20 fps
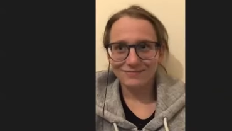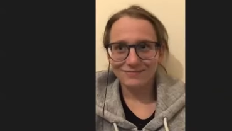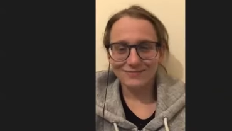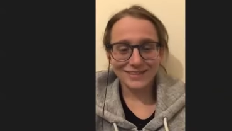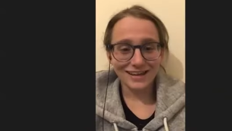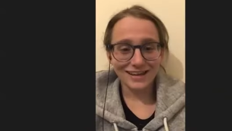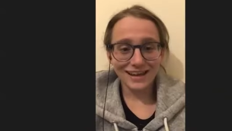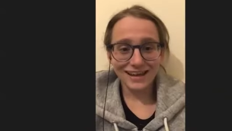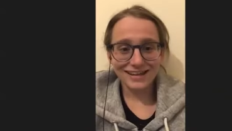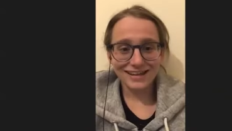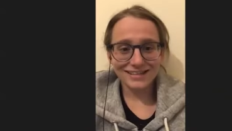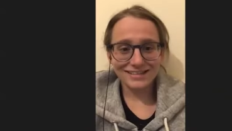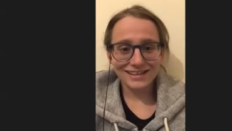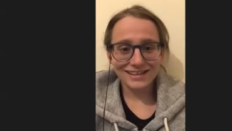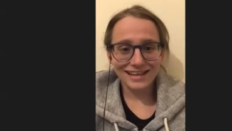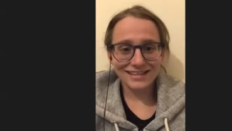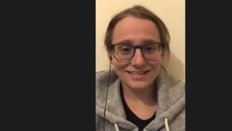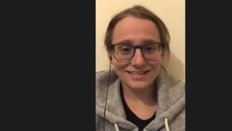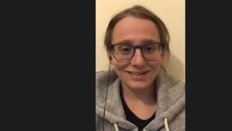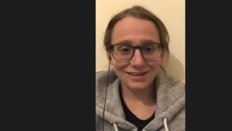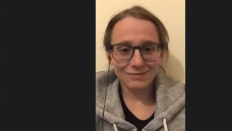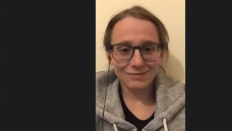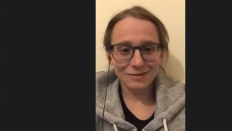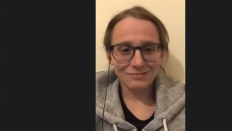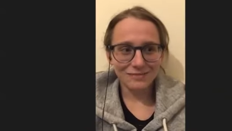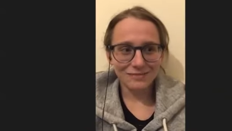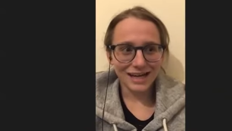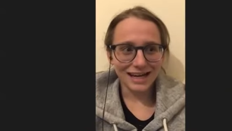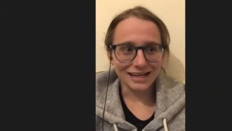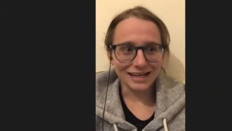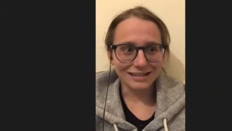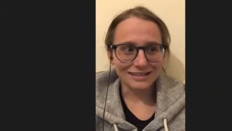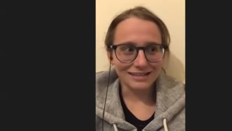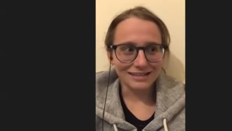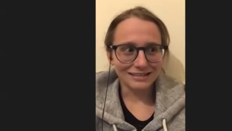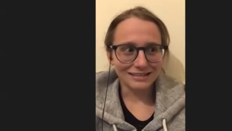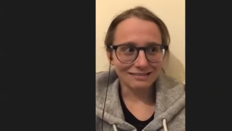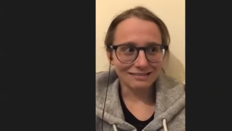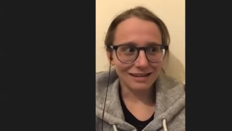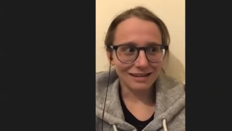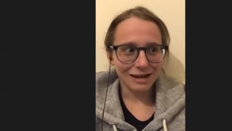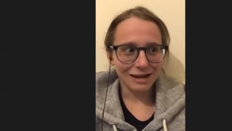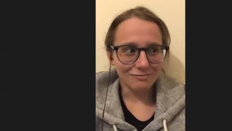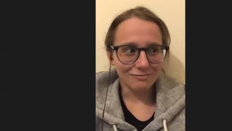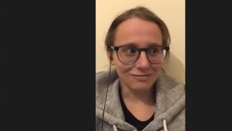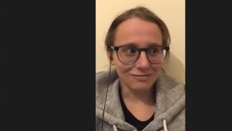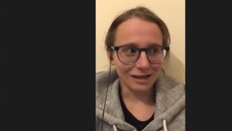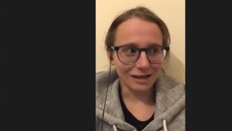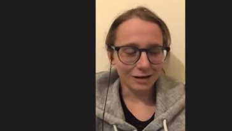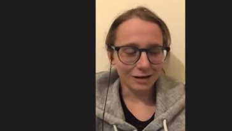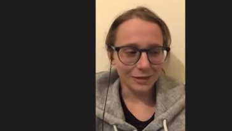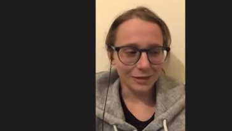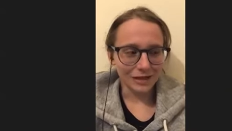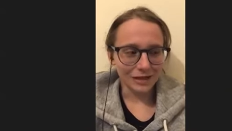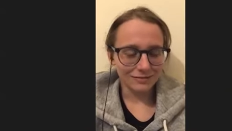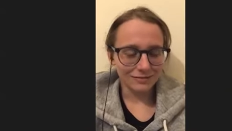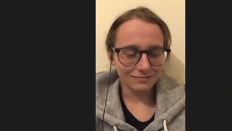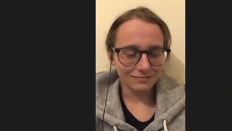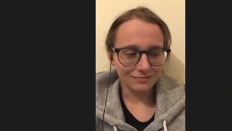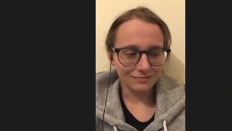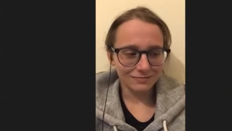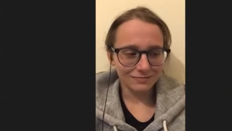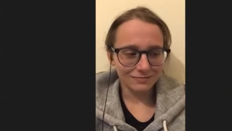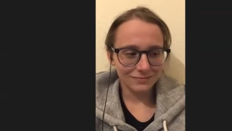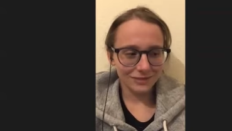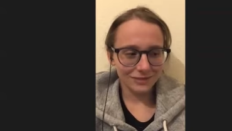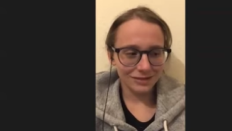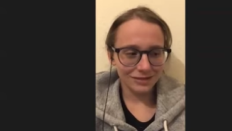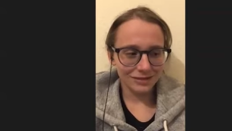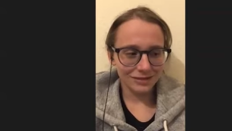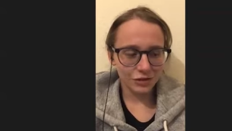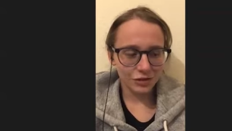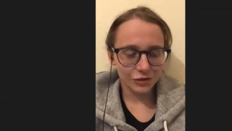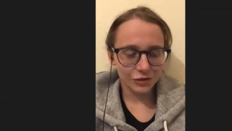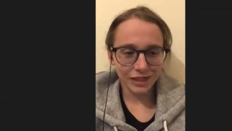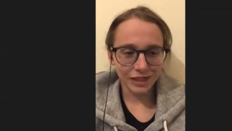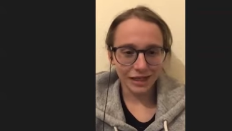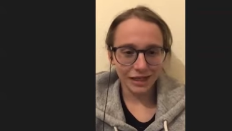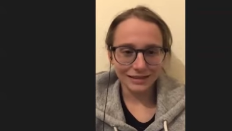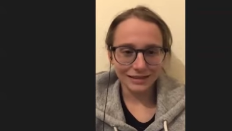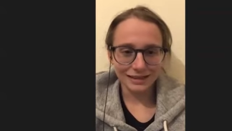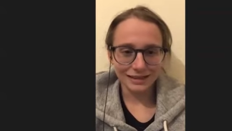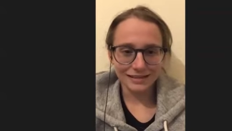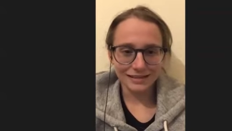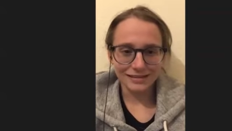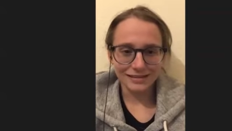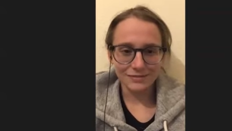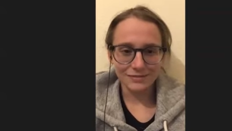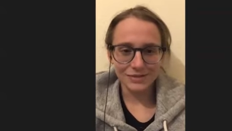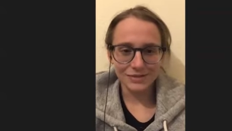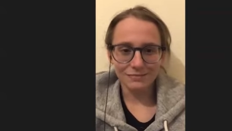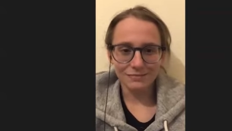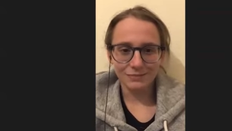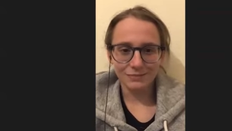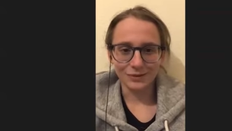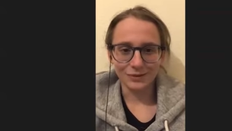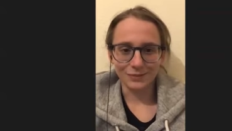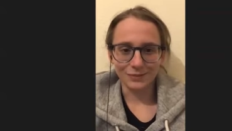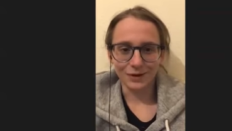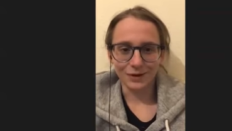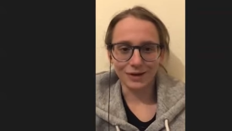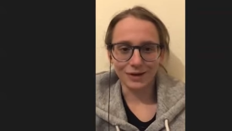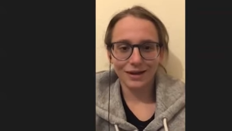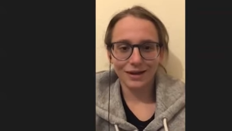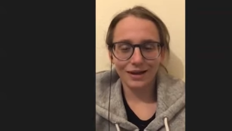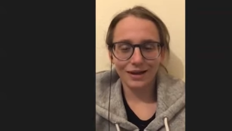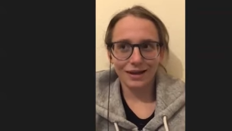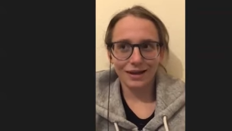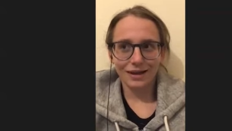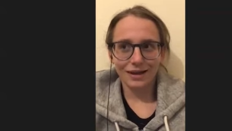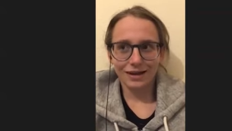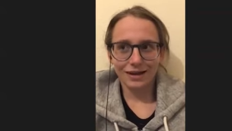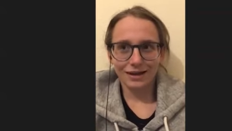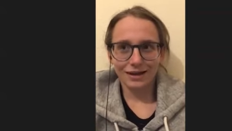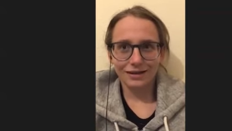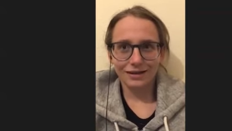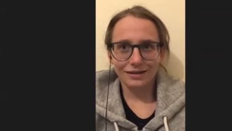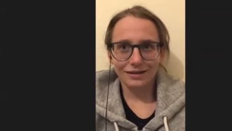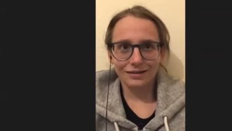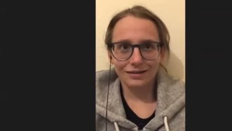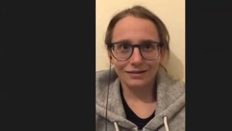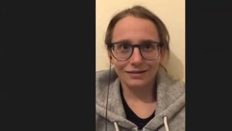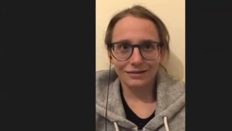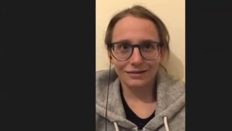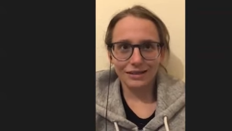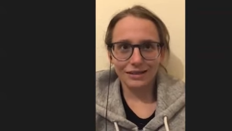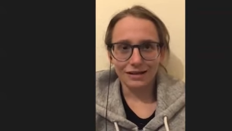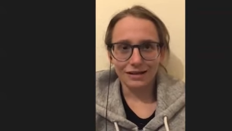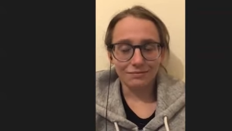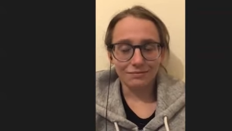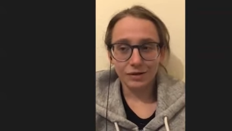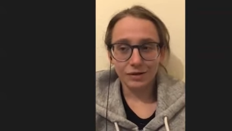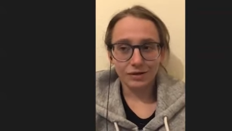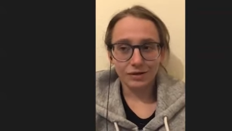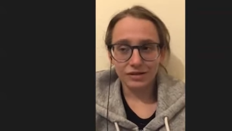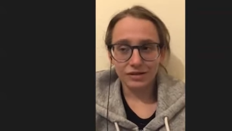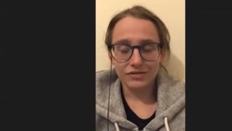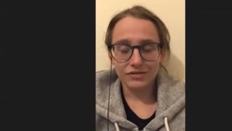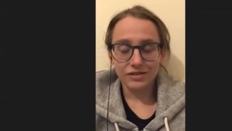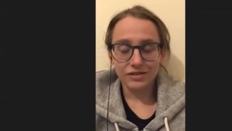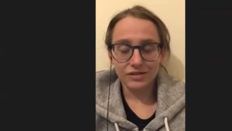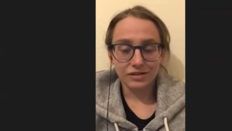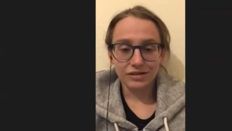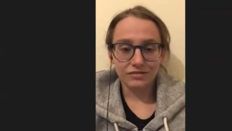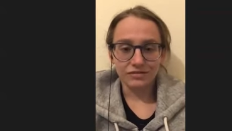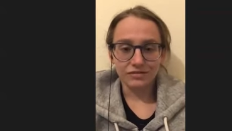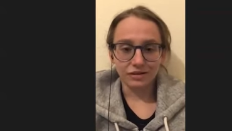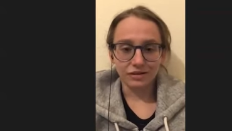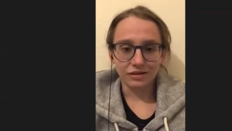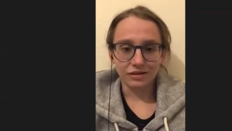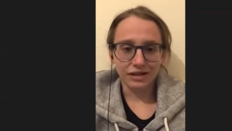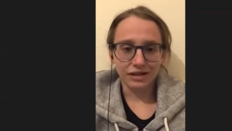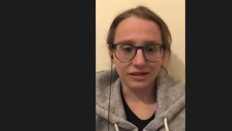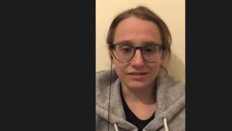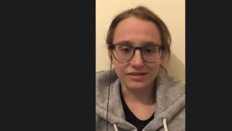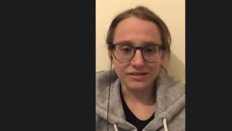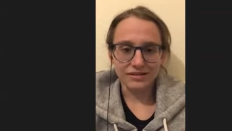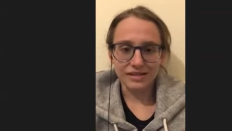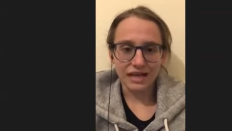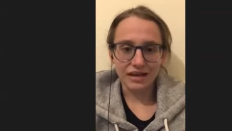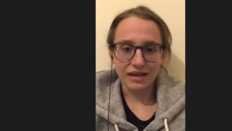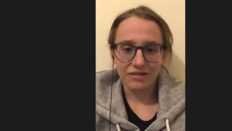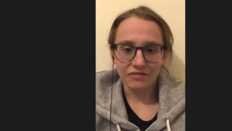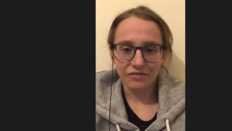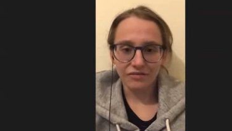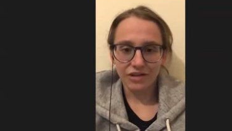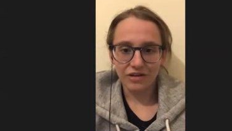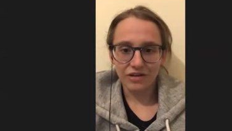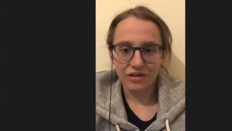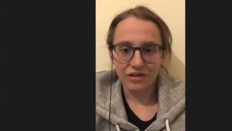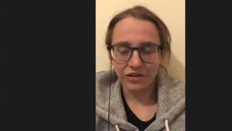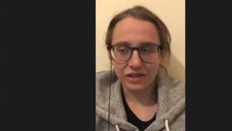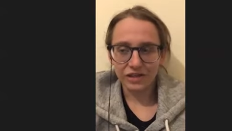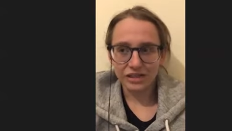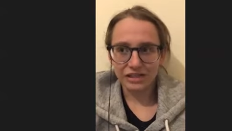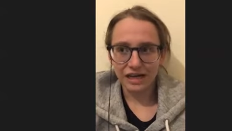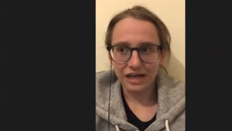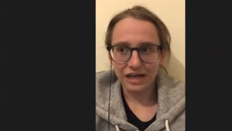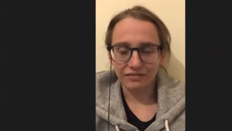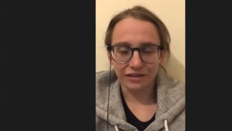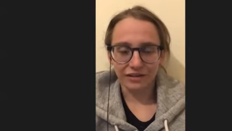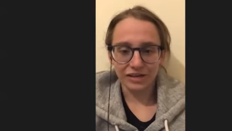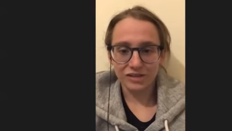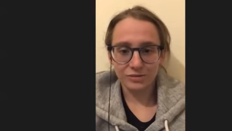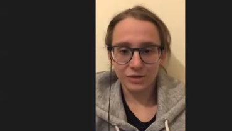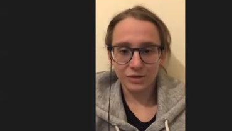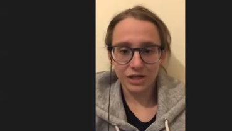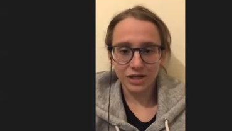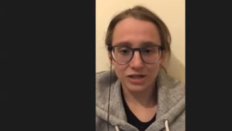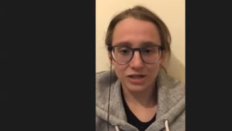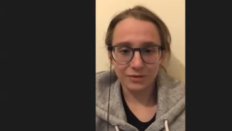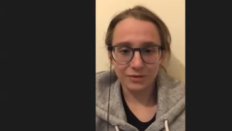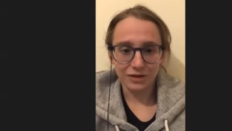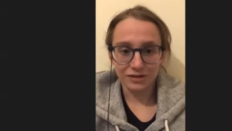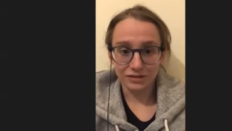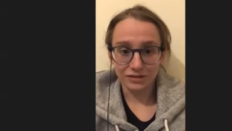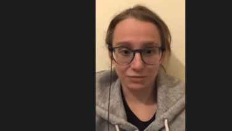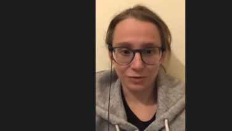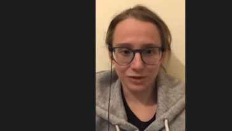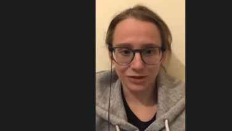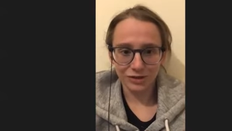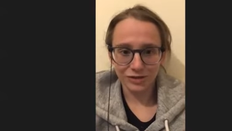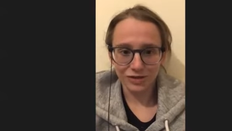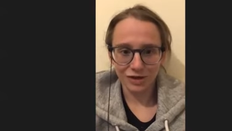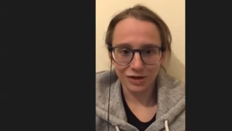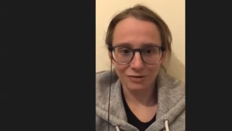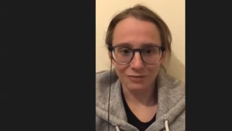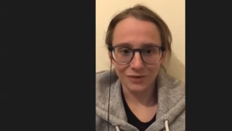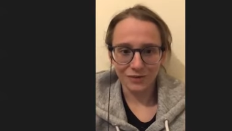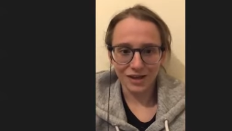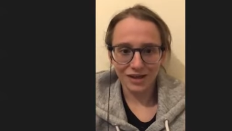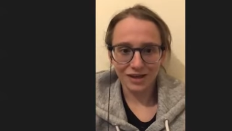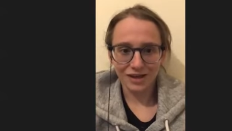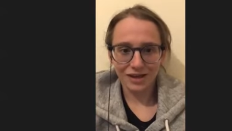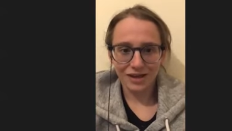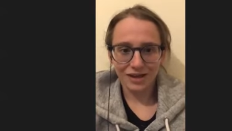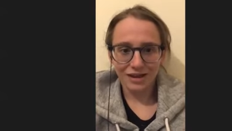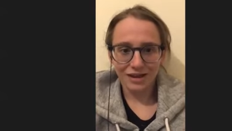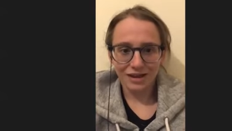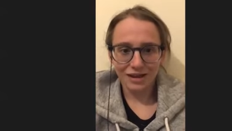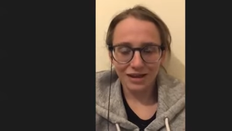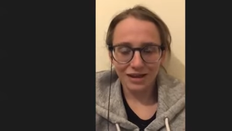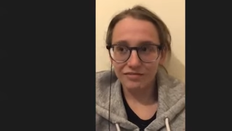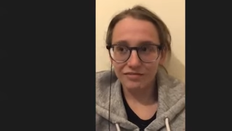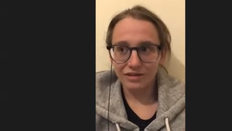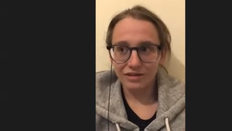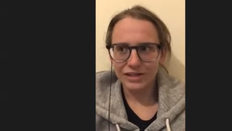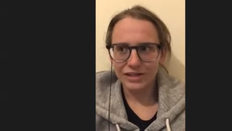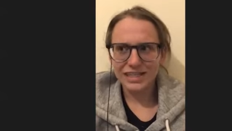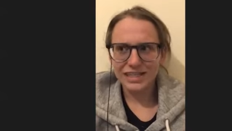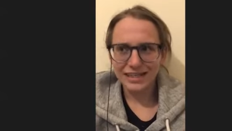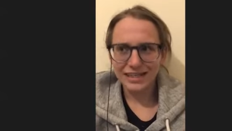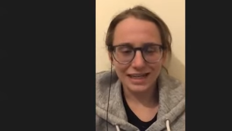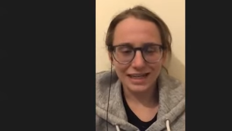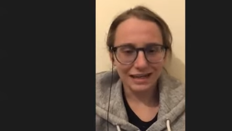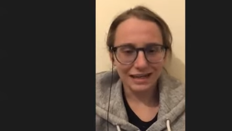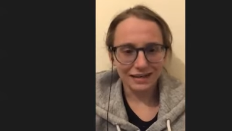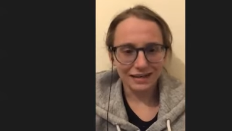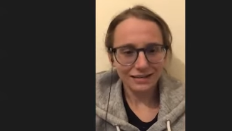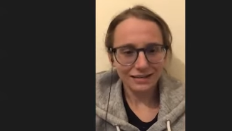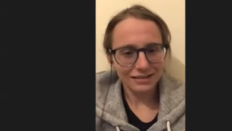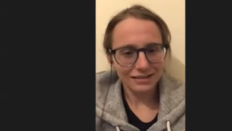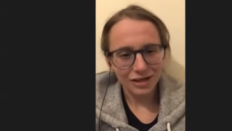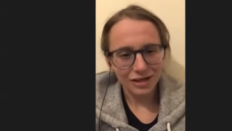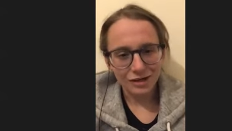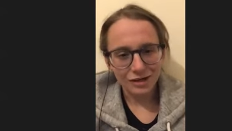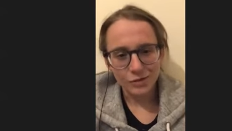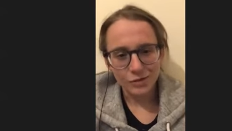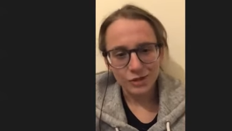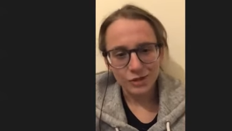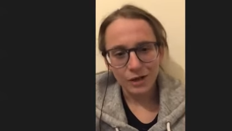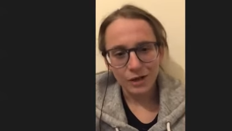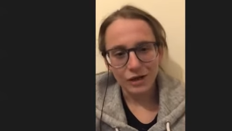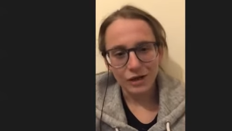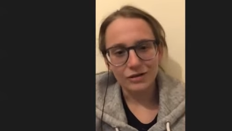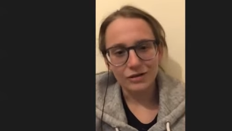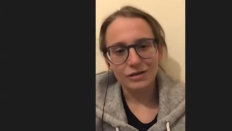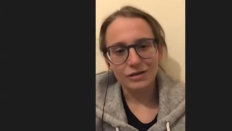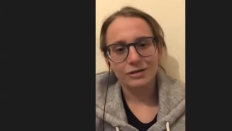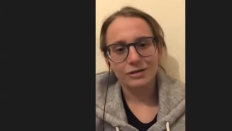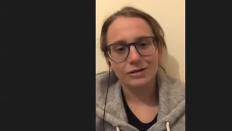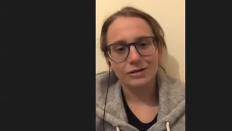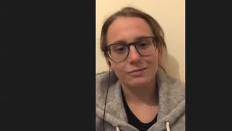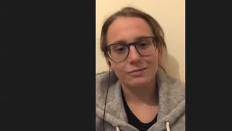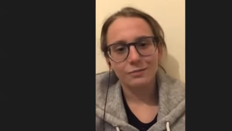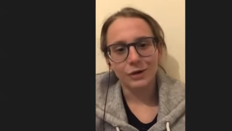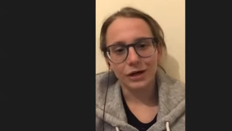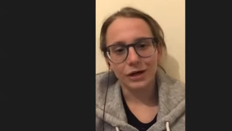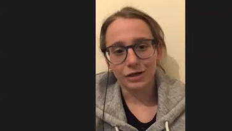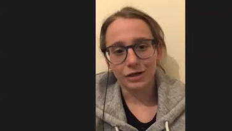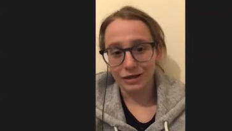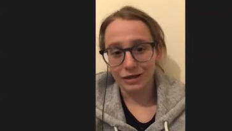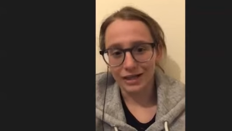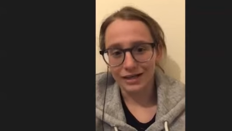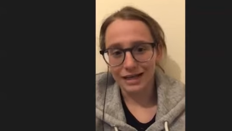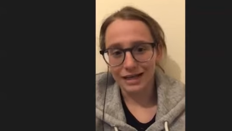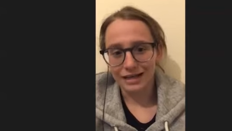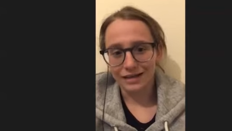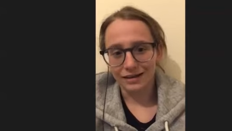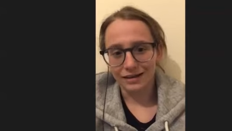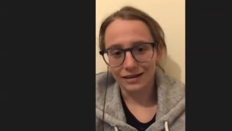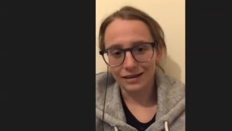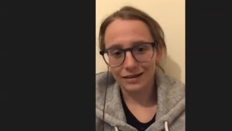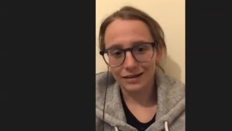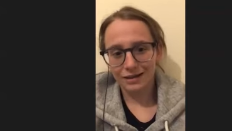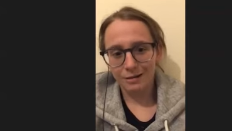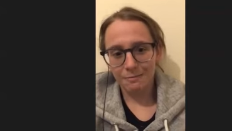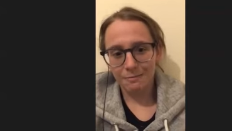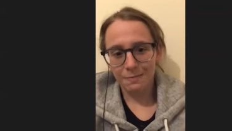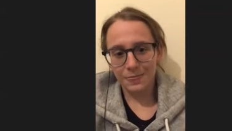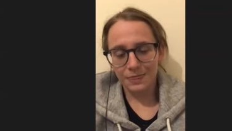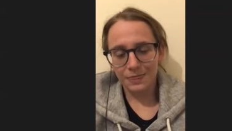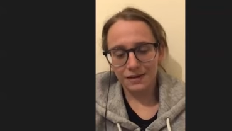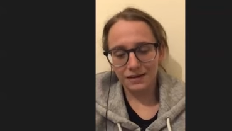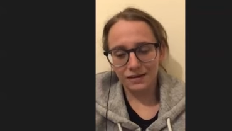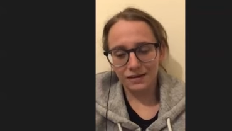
so yeah, it's, it's gone a bit mad, and hopefully I'll be joining again in September. But yeah, my life's so different. And as I say, if, if I didn't have that switch because of what you showed me, even though I didn't get it at the time we spoke, but I got it later. Yeah,